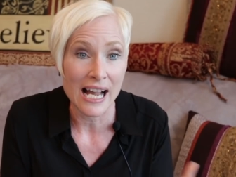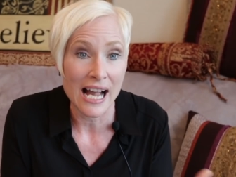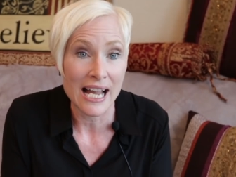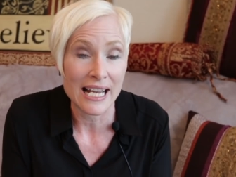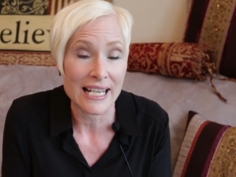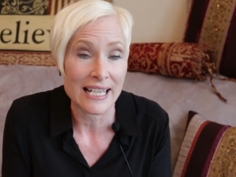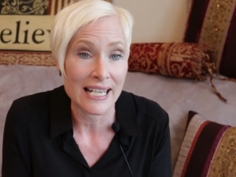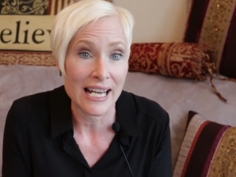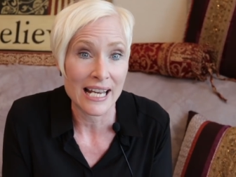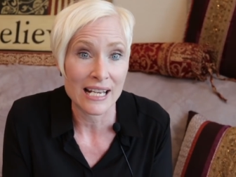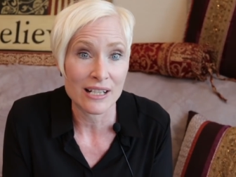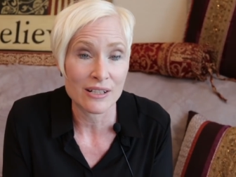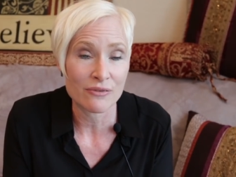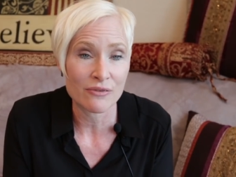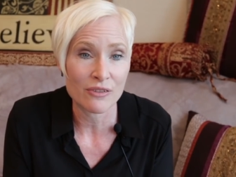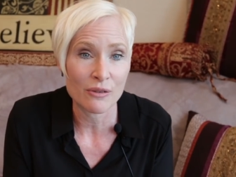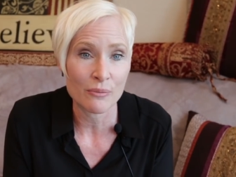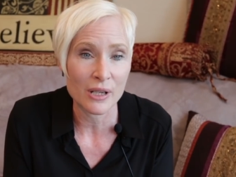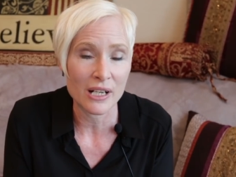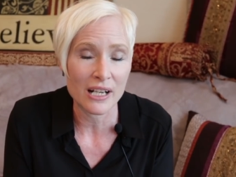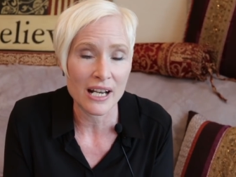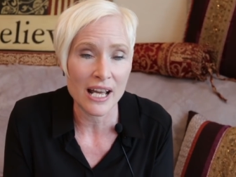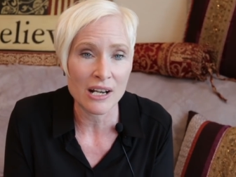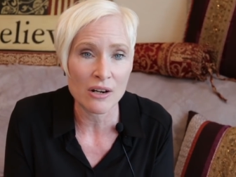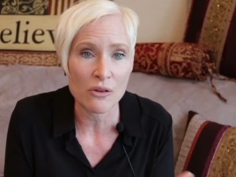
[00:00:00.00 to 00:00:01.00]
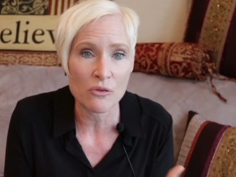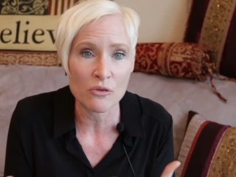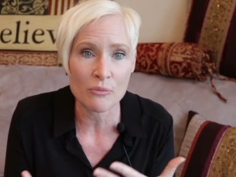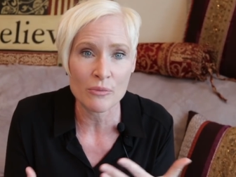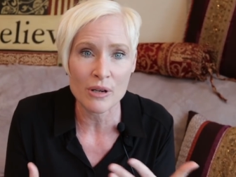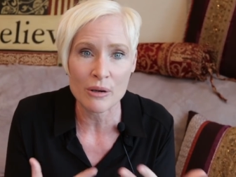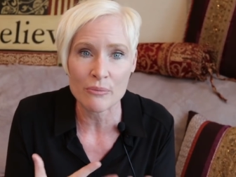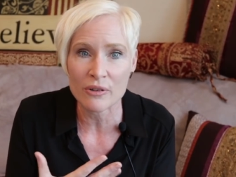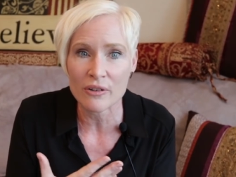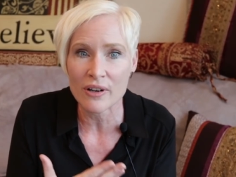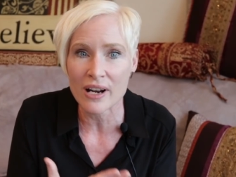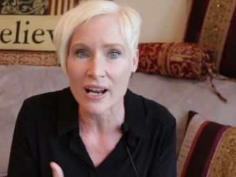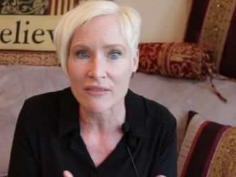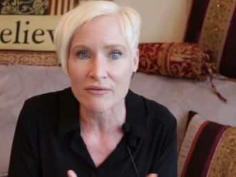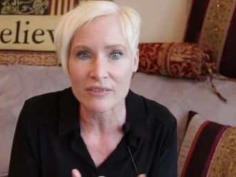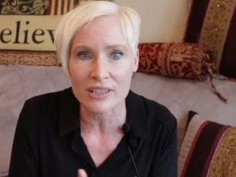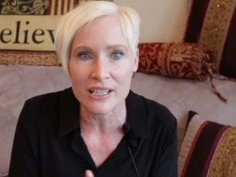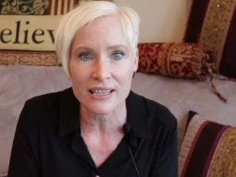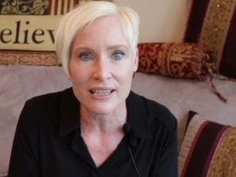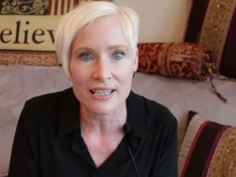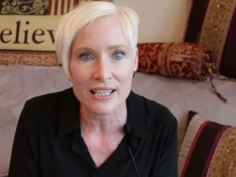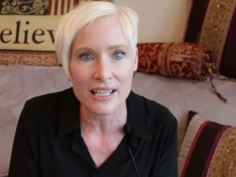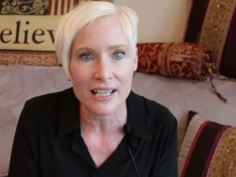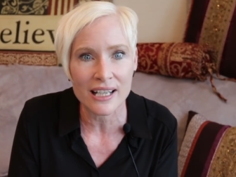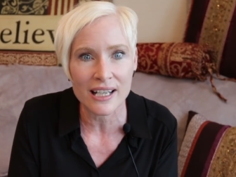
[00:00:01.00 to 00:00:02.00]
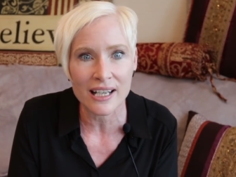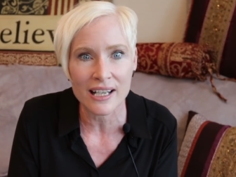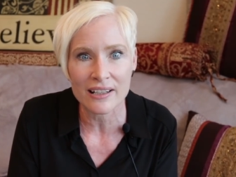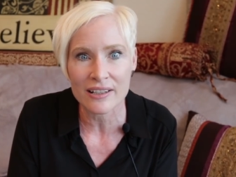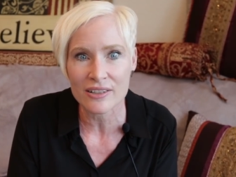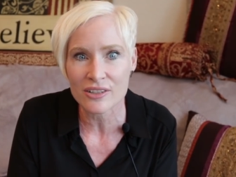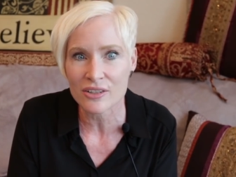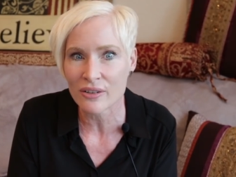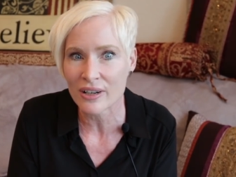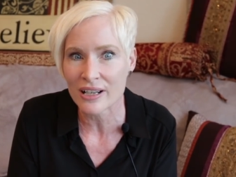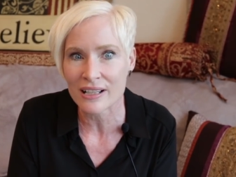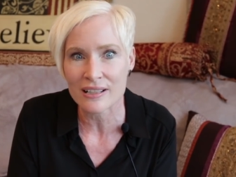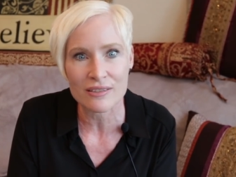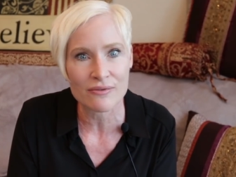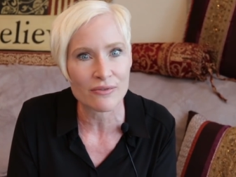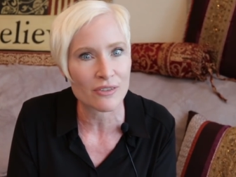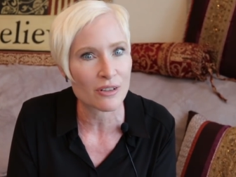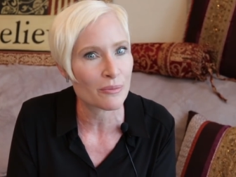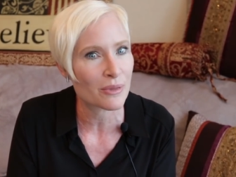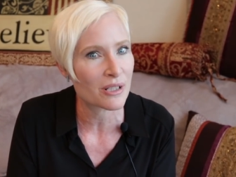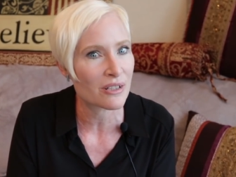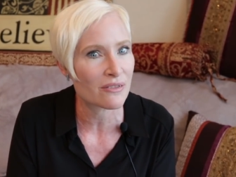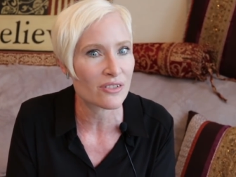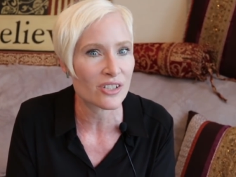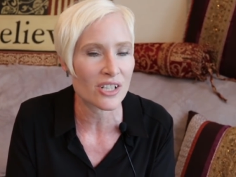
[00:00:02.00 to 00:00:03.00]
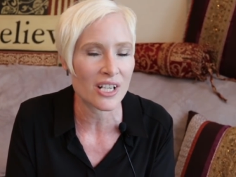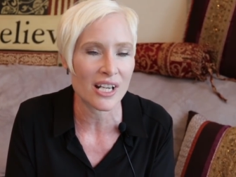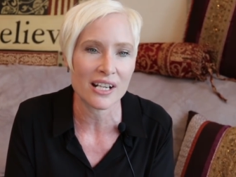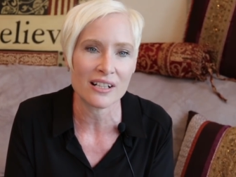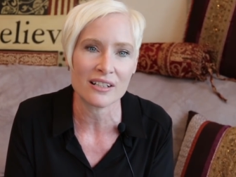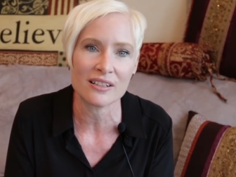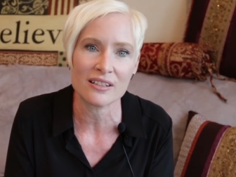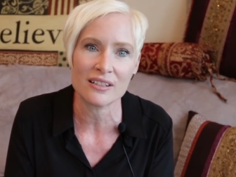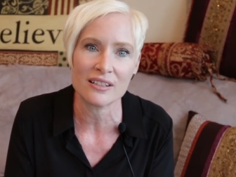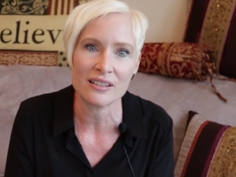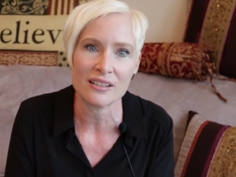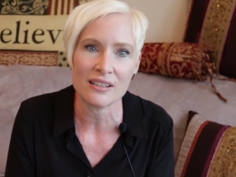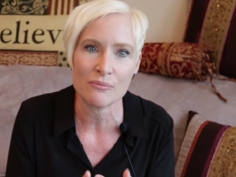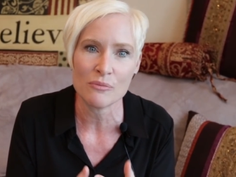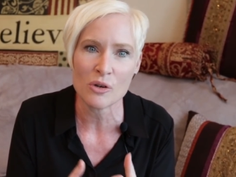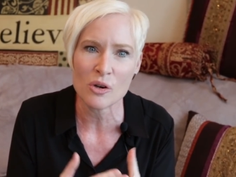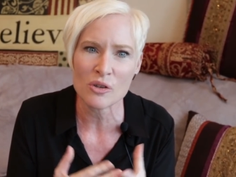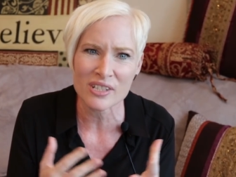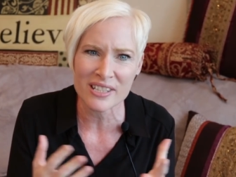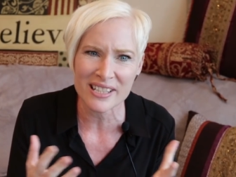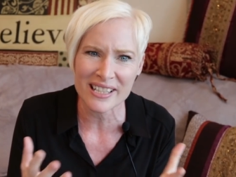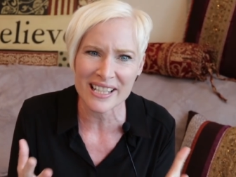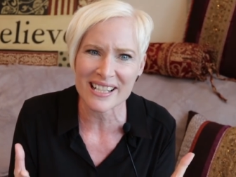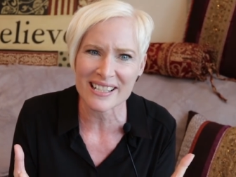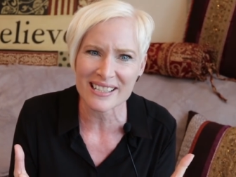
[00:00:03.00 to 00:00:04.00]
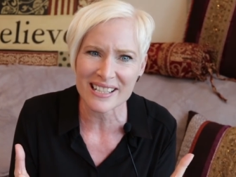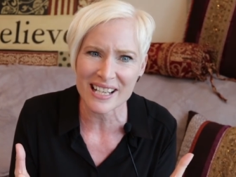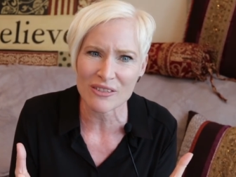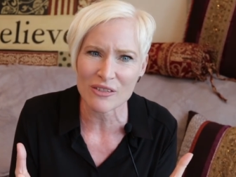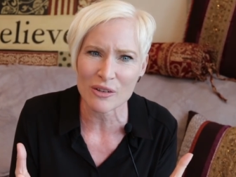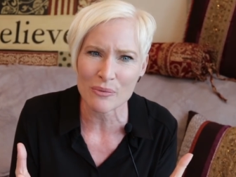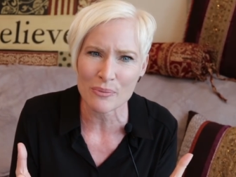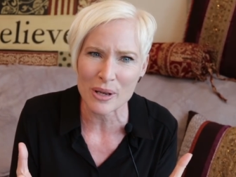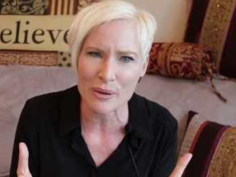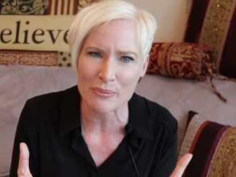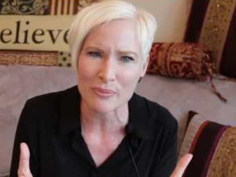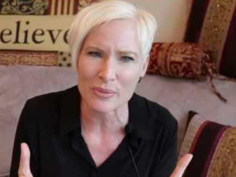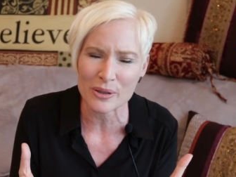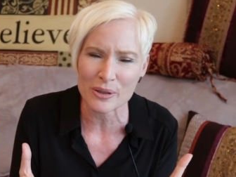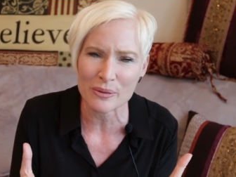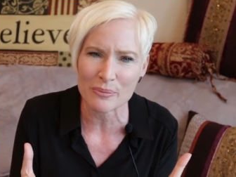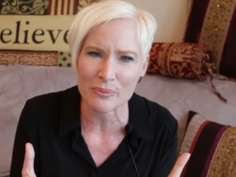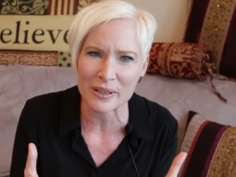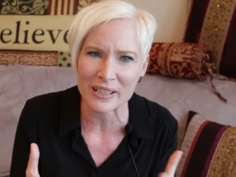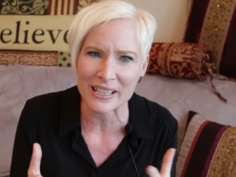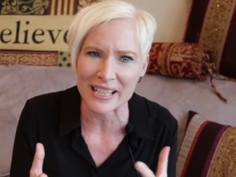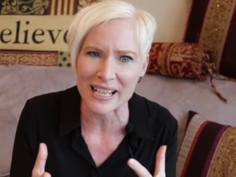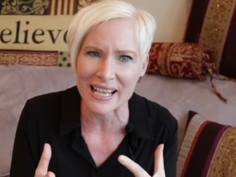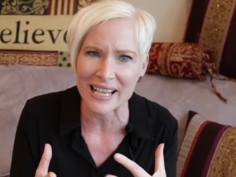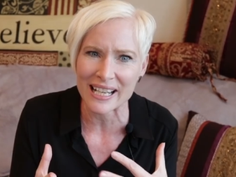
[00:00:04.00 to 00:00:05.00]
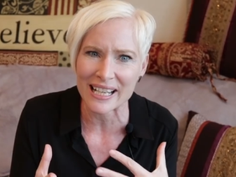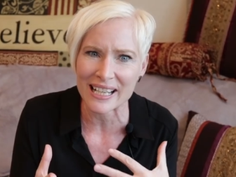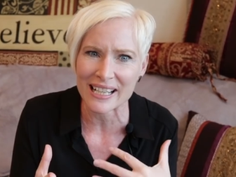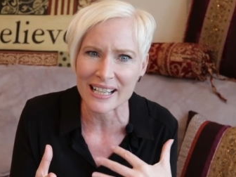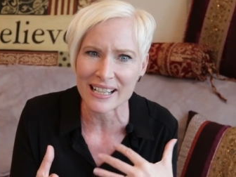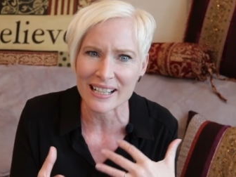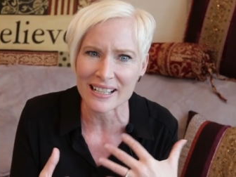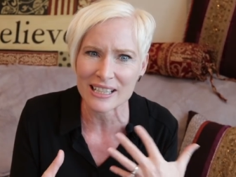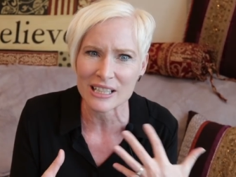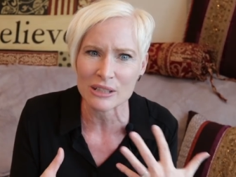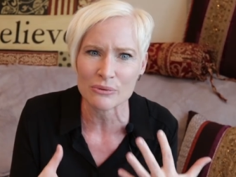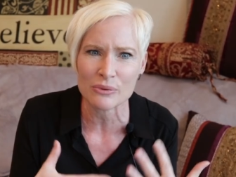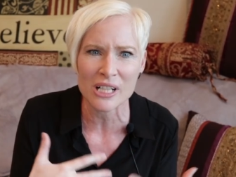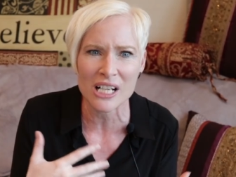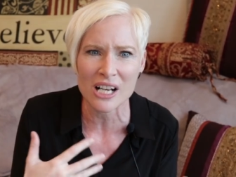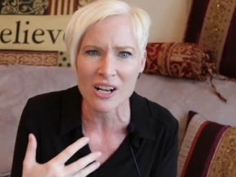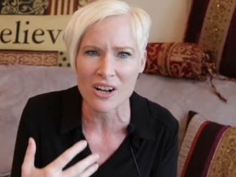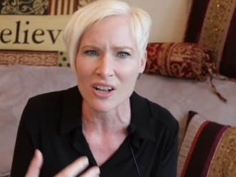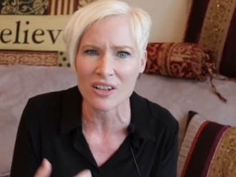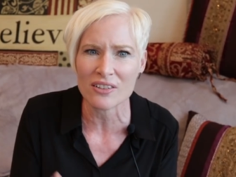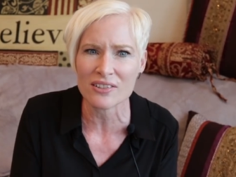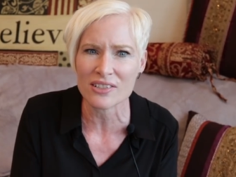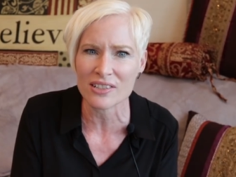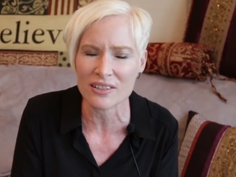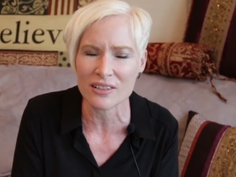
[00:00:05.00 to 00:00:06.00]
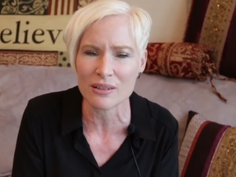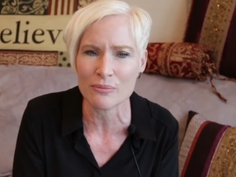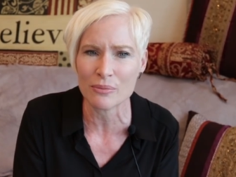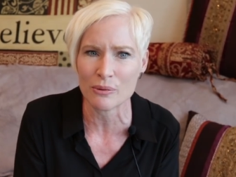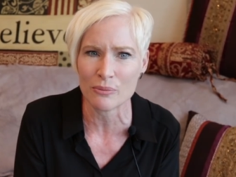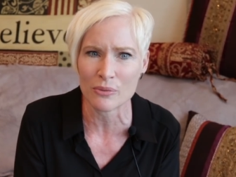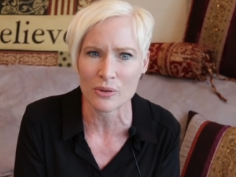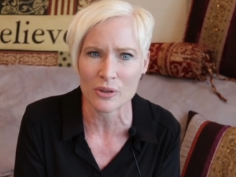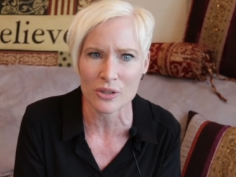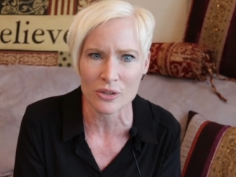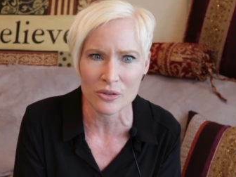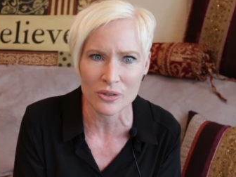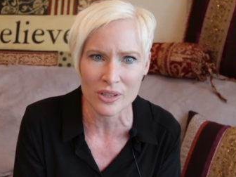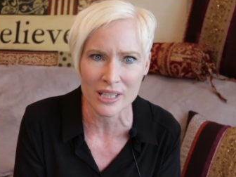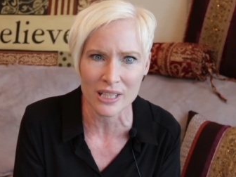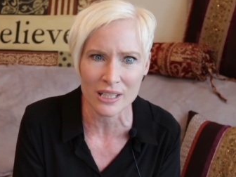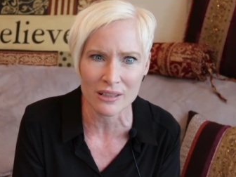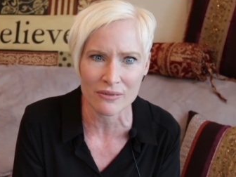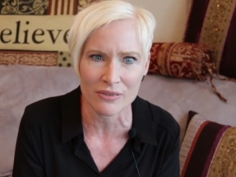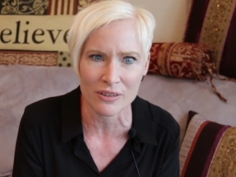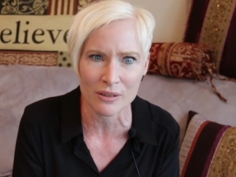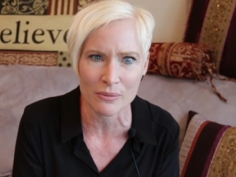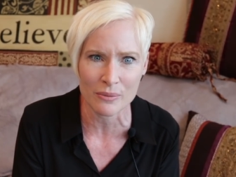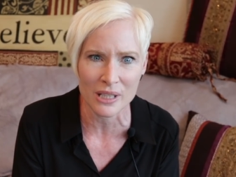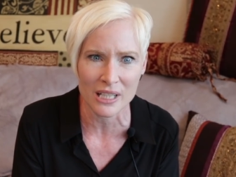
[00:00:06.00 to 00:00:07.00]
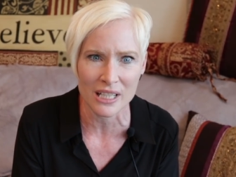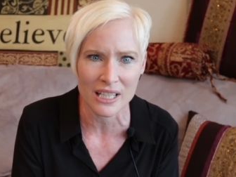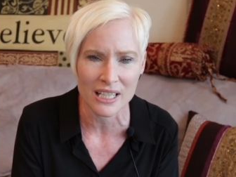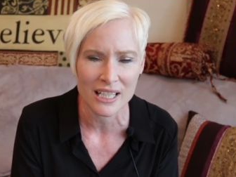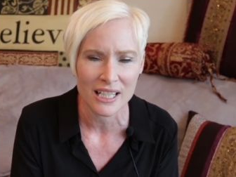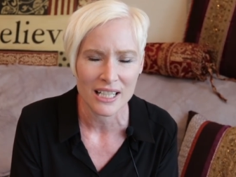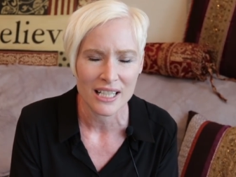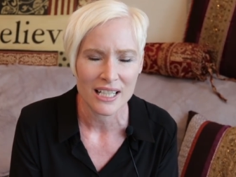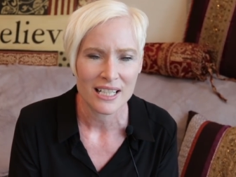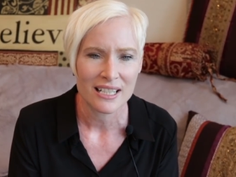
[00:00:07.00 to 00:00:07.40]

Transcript: I gained from it. I don't remember everything in a transformative channel. Most things I remember, but I the recall is a little bit more tricky for me.